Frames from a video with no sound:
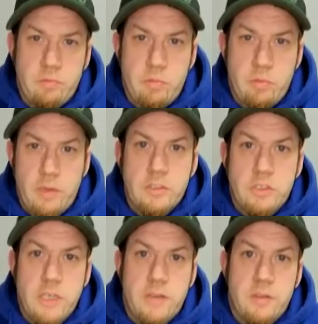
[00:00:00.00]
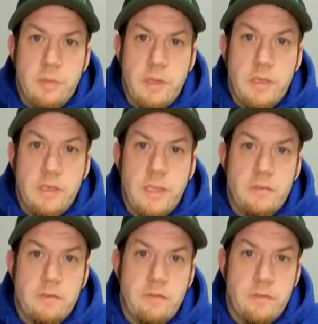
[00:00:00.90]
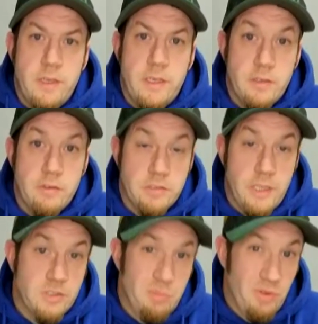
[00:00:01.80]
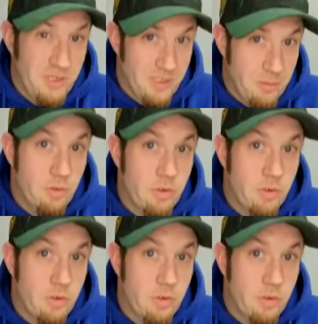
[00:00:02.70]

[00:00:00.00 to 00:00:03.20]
Went out to check the mail kind of as I was actually putting up more